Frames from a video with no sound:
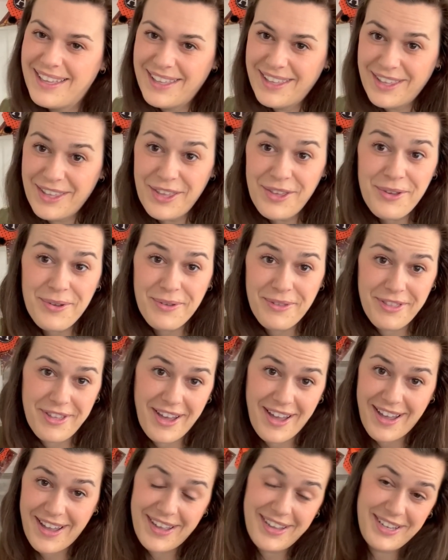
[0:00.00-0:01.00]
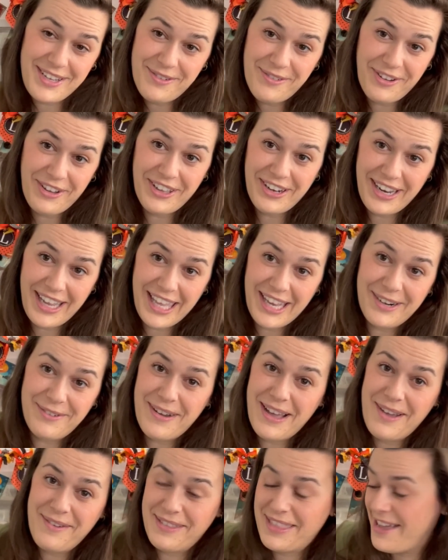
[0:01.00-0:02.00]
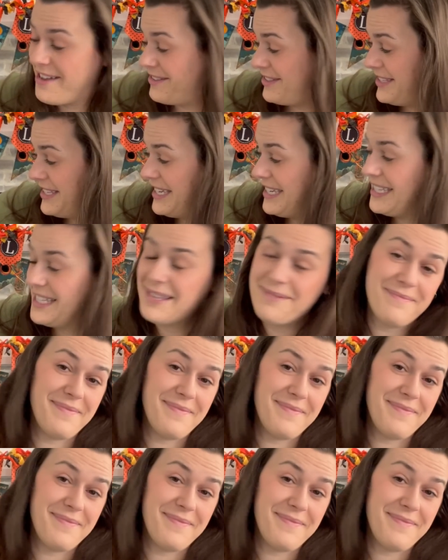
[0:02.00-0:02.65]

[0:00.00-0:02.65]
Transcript: you thought you were gonna get away without seeing some